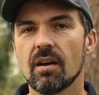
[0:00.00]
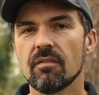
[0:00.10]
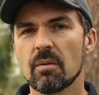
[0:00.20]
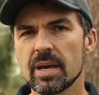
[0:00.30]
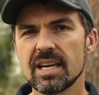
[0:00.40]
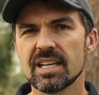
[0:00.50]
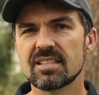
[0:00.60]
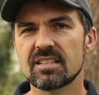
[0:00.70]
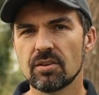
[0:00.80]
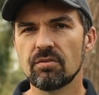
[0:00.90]
For me,
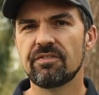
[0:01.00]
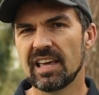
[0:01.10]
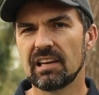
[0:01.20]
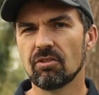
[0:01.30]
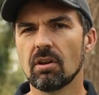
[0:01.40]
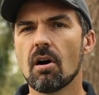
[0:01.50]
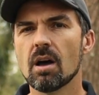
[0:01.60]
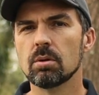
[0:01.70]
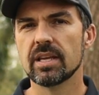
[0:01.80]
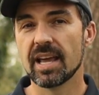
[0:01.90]
it's still fairly
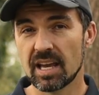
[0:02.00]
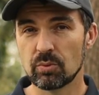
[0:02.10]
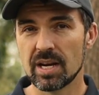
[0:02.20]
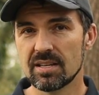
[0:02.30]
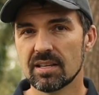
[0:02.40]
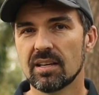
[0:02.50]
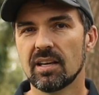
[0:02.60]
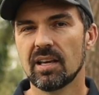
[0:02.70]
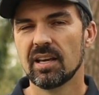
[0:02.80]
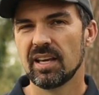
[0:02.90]
reliable in a headwind.
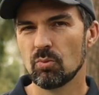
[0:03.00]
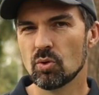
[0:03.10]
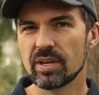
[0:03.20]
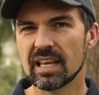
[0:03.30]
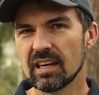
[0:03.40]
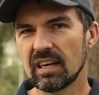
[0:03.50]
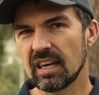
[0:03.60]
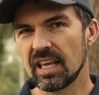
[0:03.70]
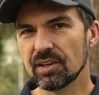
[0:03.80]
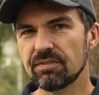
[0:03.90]
It will get a
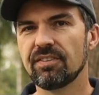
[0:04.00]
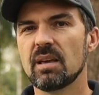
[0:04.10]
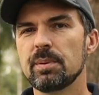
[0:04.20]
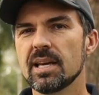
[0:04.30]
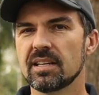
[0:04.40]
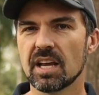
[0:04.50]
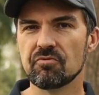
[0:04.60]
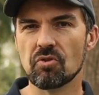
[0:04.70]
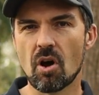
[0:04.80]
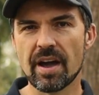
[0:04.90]
little flippy and
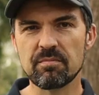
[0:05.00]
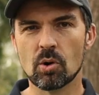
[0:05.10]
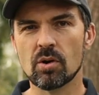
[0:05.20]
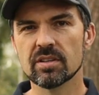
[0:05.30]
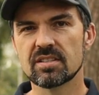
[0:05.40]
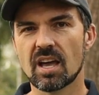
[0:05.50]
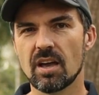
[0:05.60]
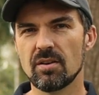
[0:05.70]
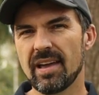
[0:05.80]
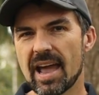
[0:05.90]
can ride more,
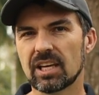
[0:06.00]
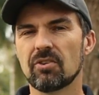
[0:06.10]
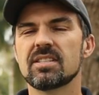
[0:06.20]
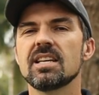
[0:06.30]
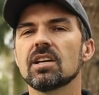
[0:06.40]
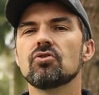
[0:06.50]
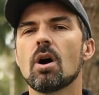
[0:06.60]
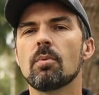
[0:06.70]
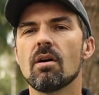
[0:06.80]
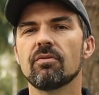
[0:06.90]
so accuracy can
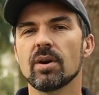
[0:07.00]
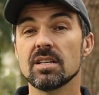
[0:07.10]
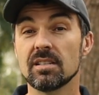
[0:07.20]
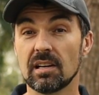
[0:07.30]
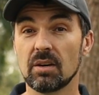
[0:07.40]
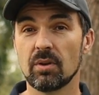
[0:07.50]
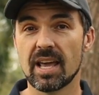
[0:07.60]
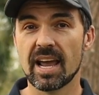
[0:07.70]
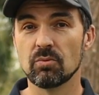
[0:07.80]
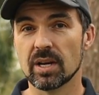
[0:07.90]
drop off when you're dealing with
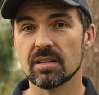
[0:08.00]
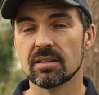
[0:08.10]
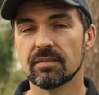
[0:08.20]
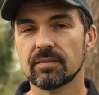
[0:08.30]
a headwind.